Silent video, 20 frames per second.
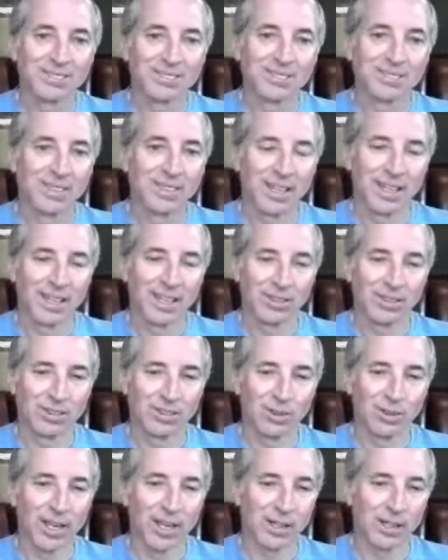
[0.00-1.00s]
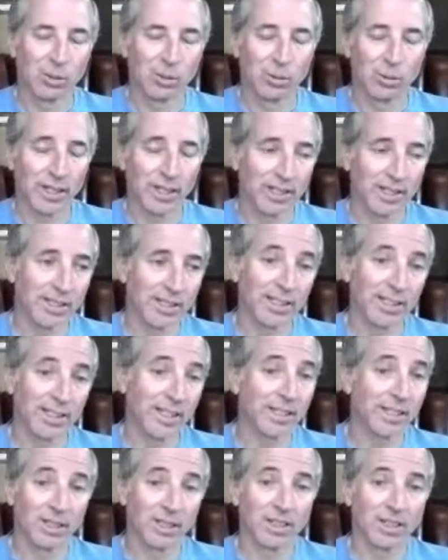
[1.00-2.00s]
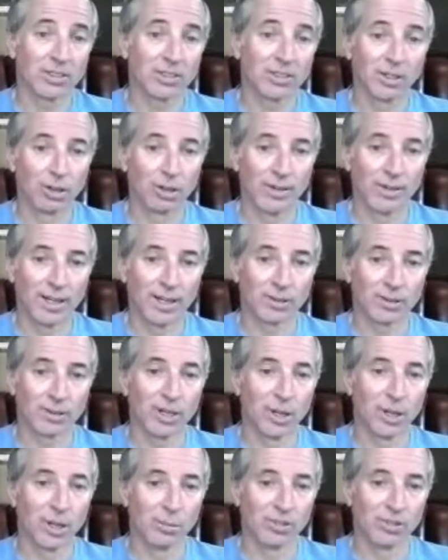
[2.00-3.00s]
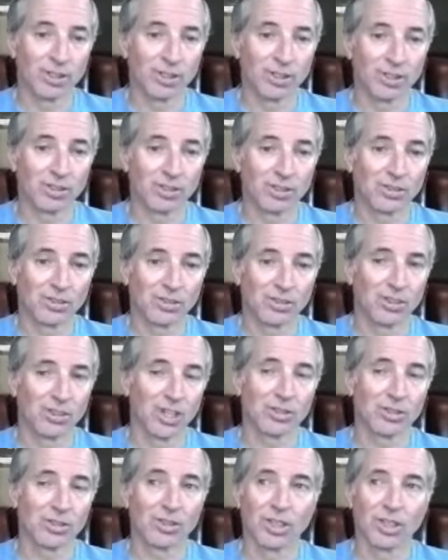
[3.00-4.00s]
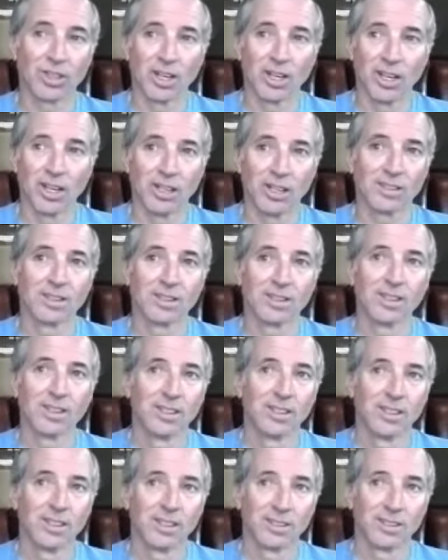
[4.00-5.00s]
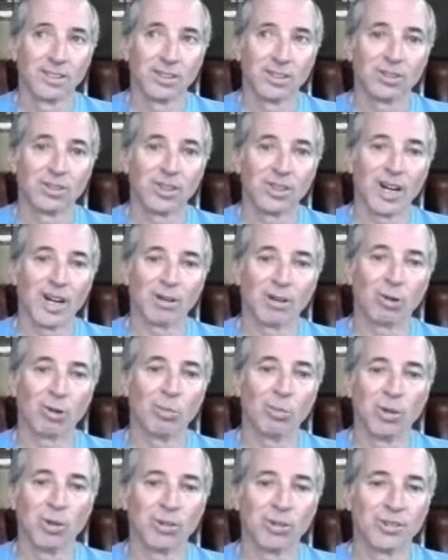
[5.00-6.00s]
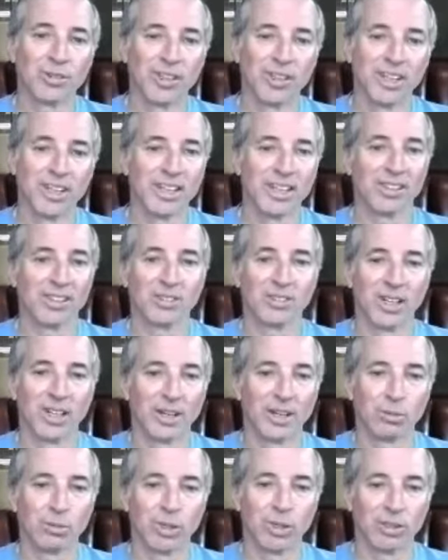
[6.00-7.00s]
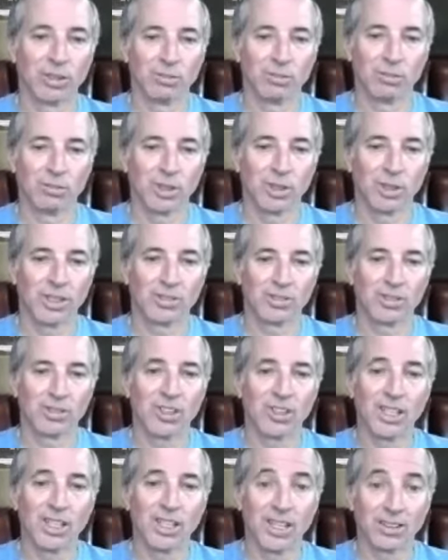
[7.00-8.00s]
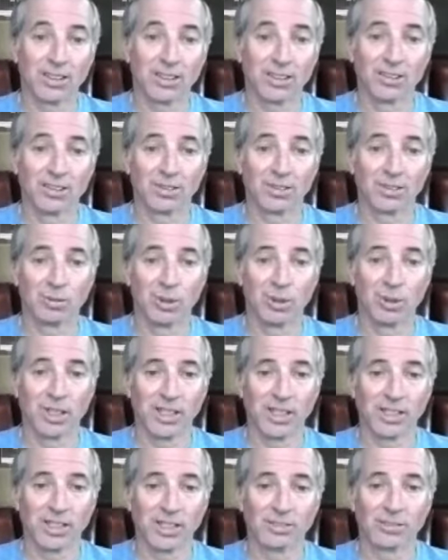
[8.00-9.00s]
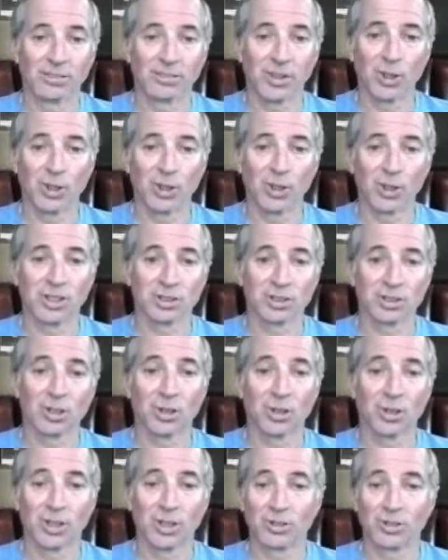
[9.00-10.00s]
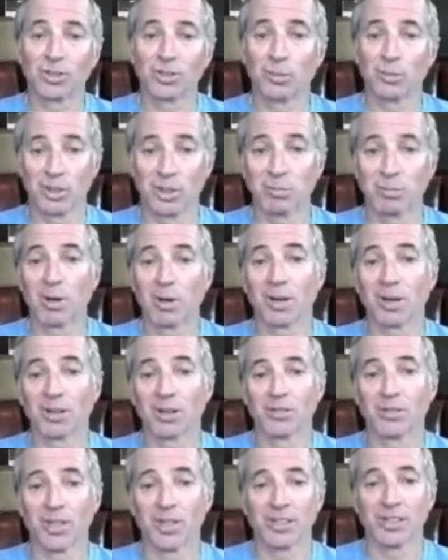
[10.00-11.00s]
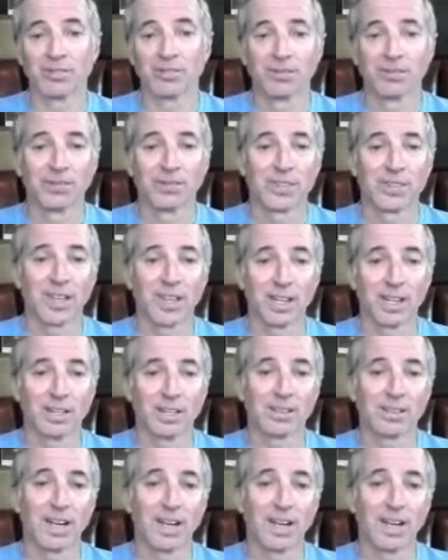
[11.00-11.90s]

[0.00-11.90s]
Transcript: and do that in a way that, again, lets go of outcomes. And it's such a desirable thing that when we see it, we feel encouraged to be part of it. And